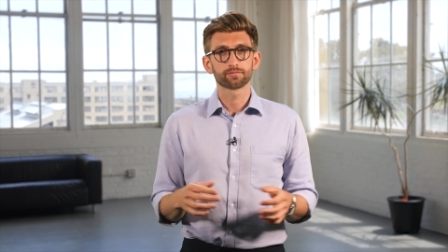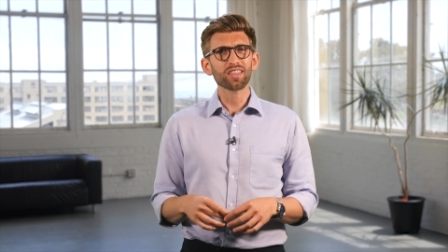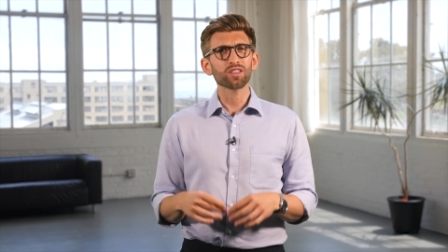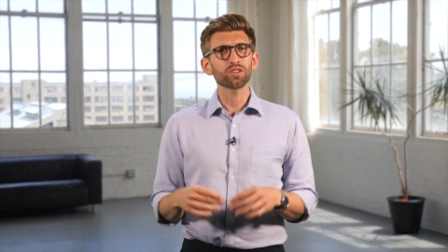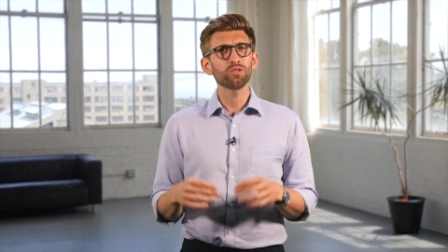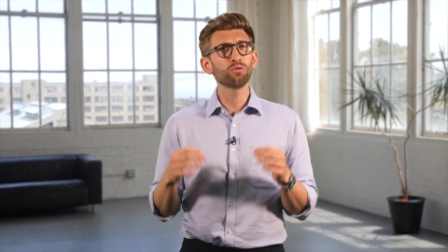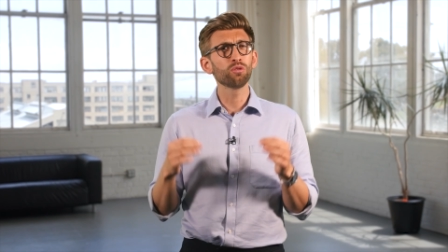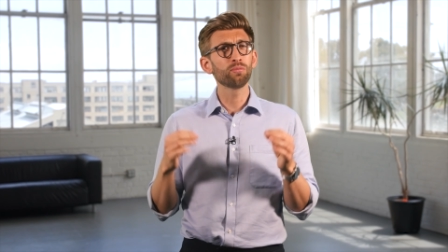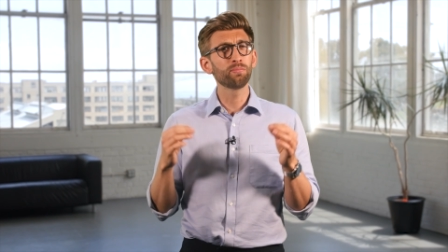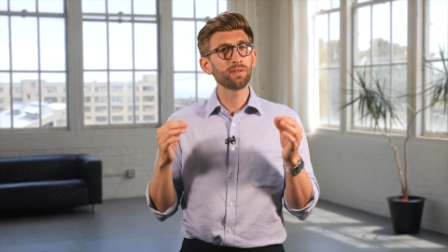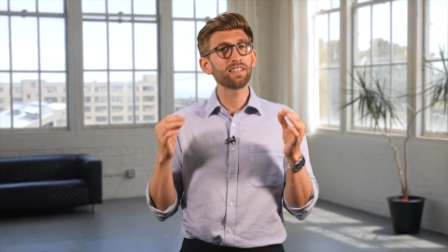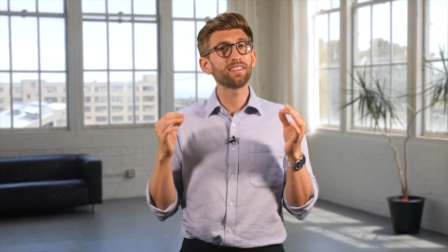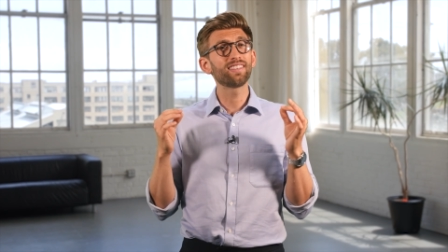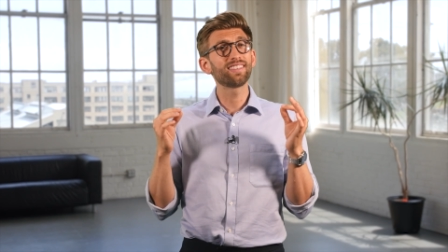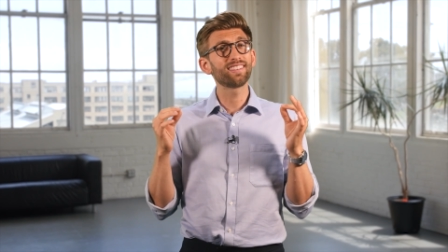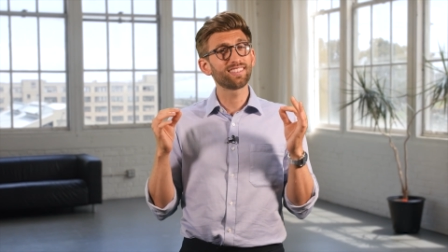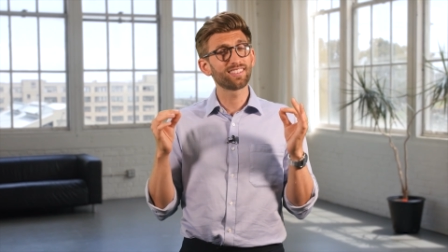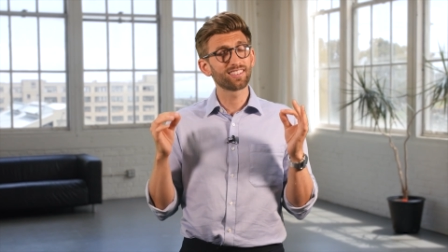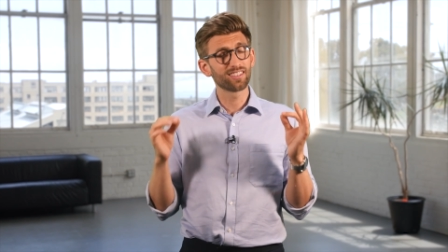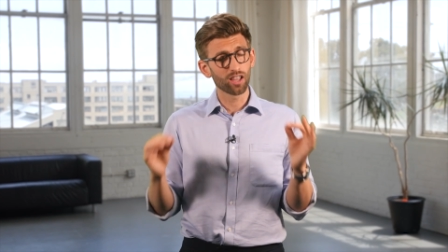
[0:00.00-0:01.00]
You will be
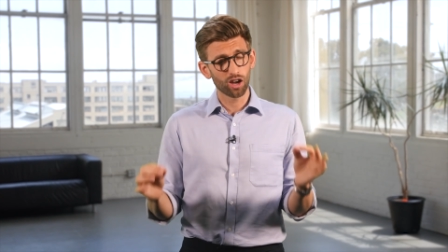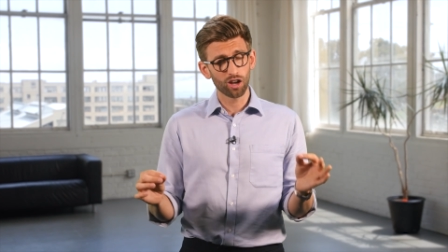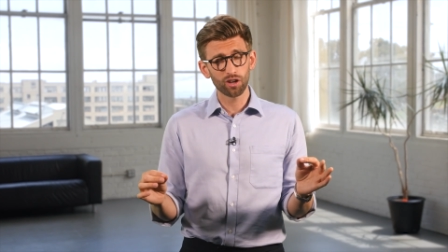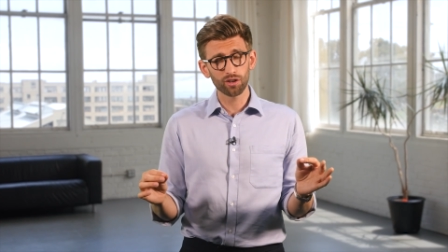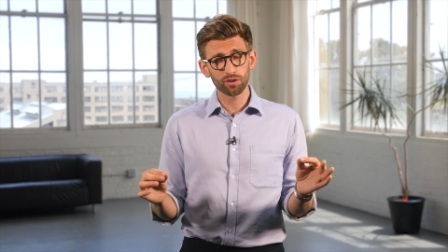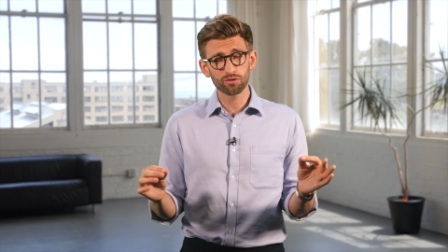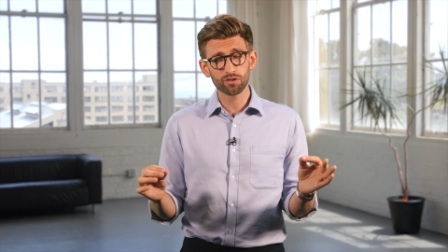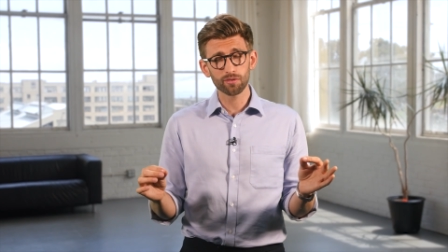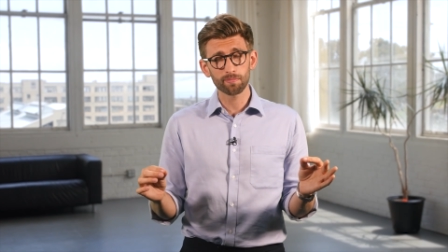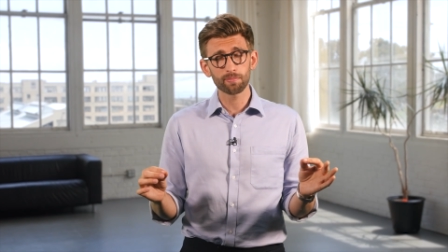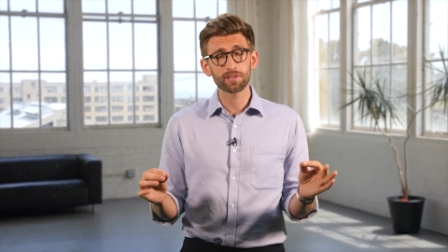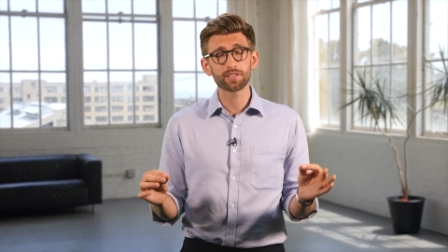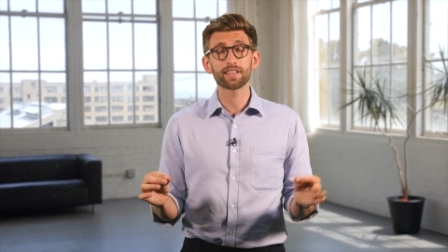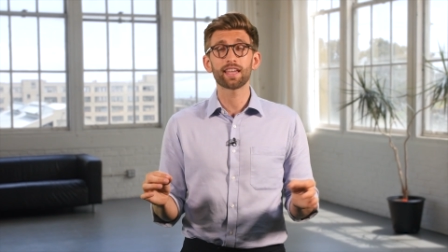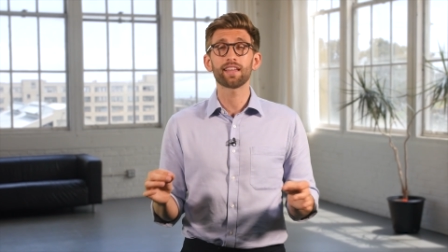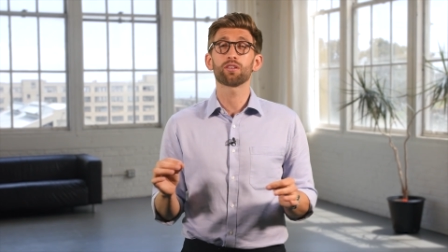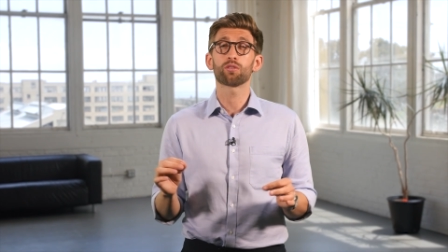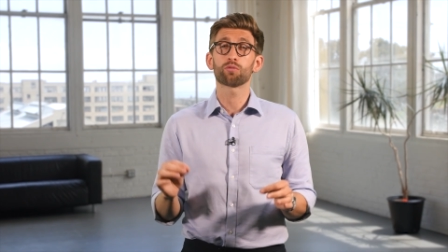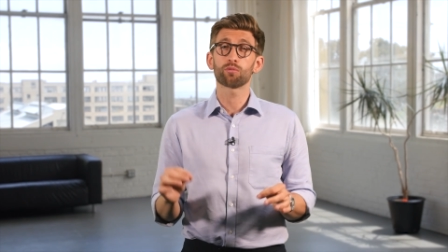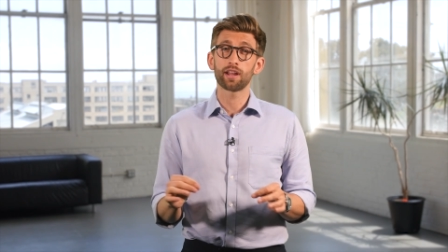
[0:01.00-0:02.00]

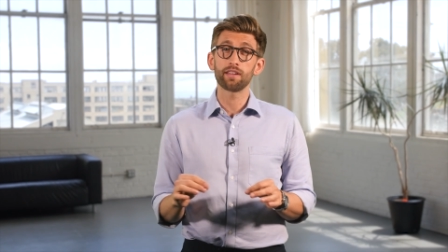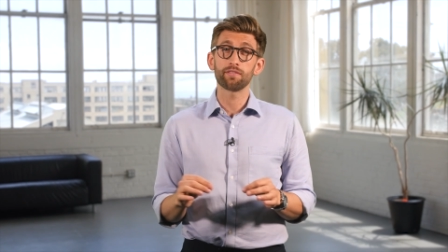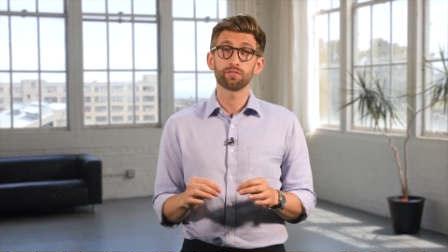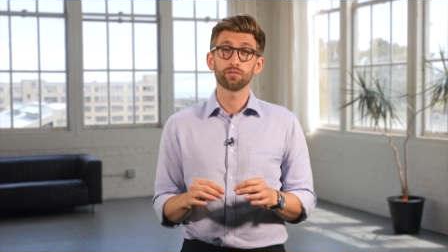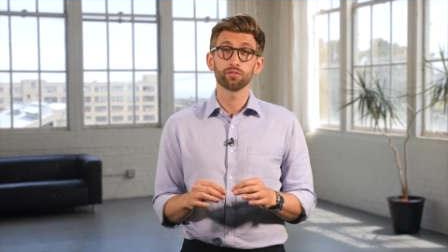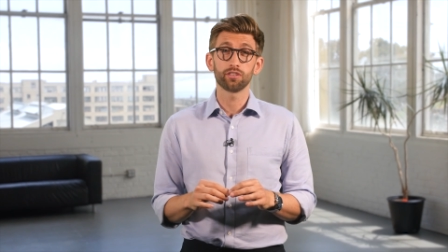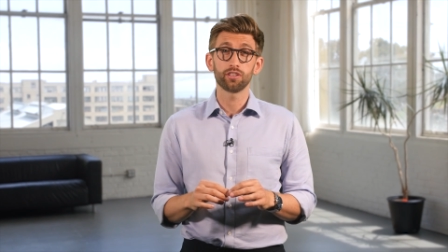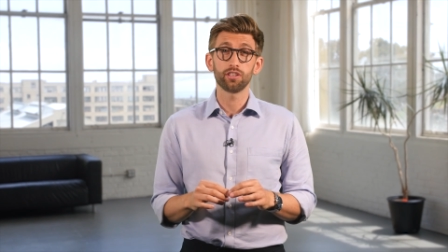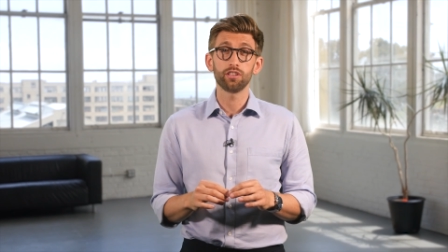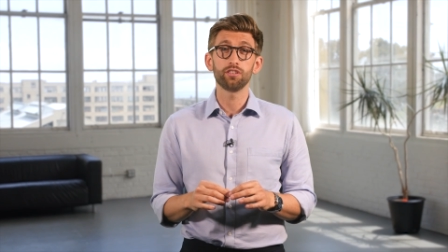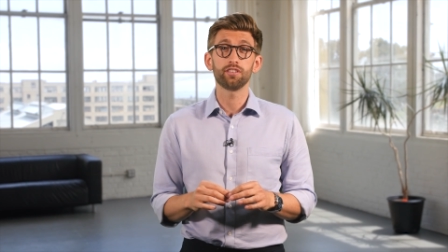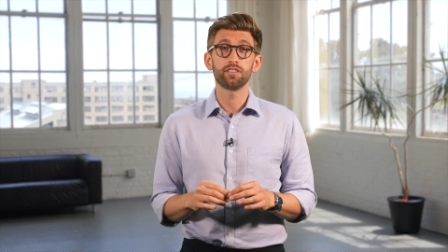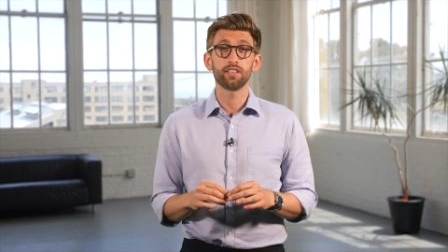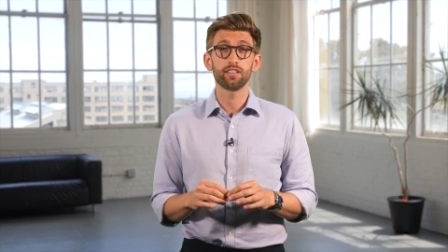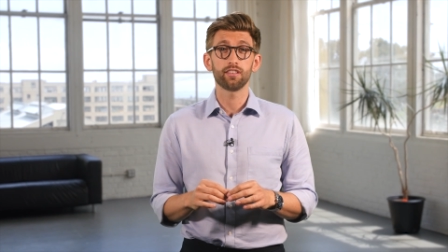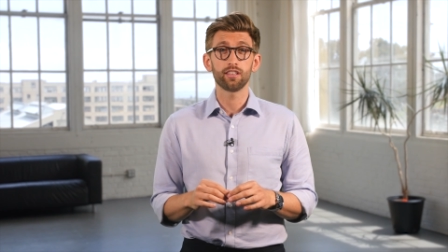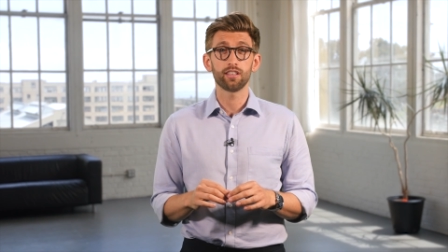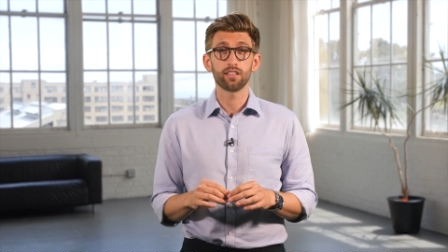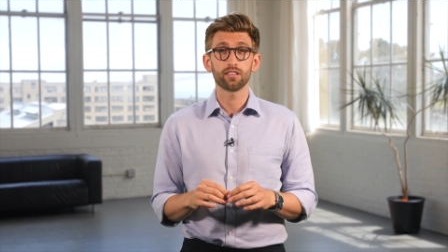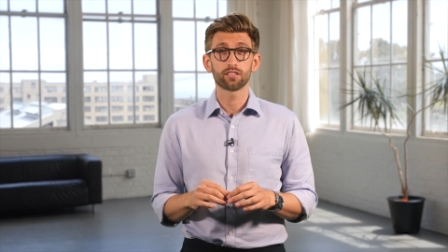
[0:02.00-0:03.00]
100% grateful that you did
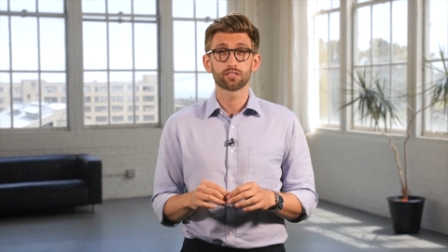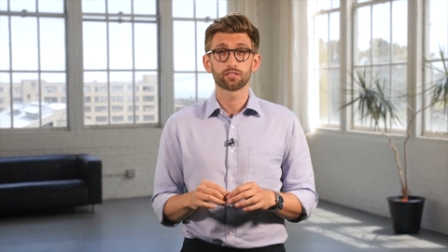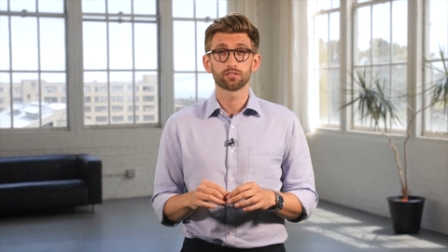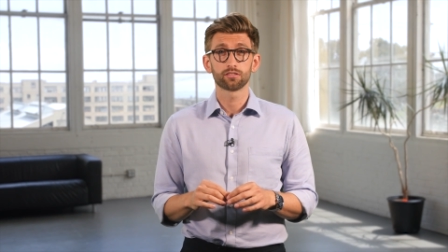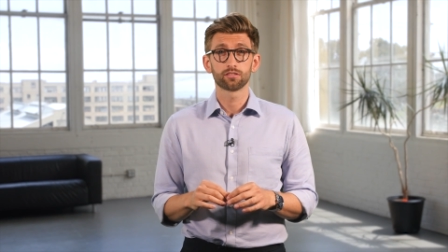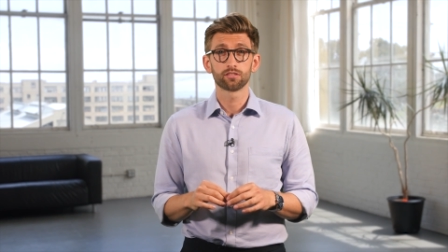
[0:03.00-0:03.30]
this.